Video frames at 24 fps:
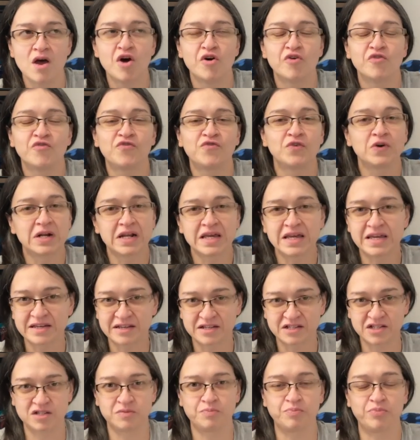fully
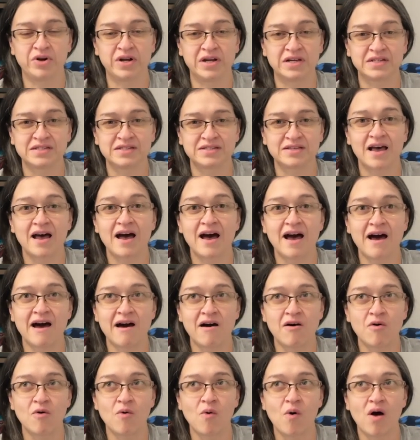express
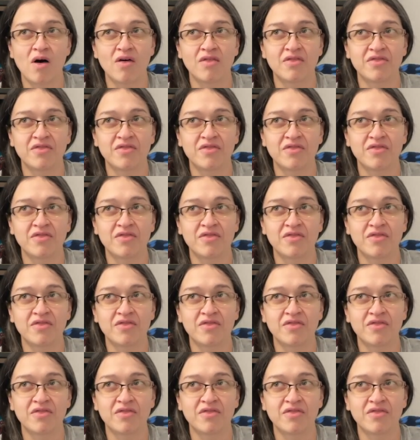how